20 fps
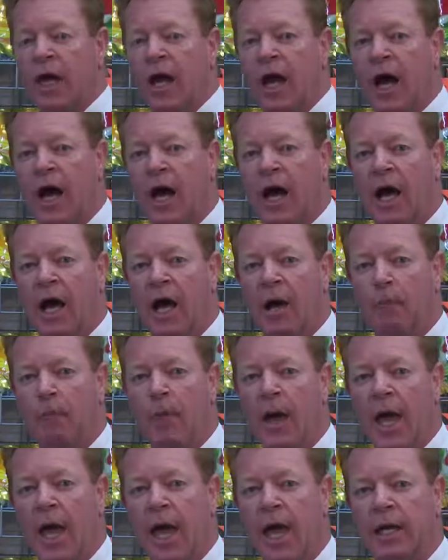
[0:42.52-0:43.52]

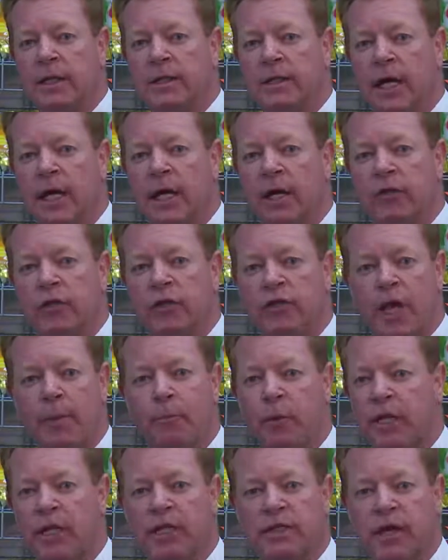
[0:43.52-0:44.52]
The
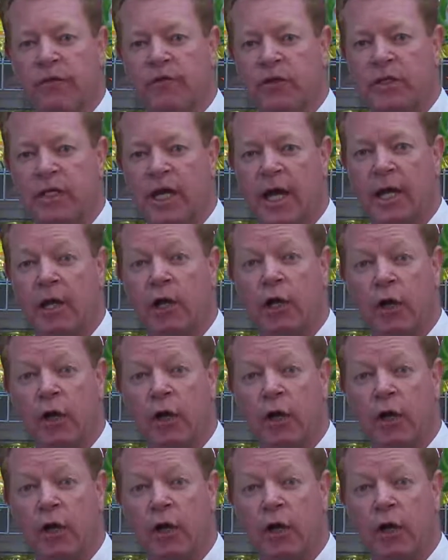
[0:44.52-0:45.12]
Japanese have a saying,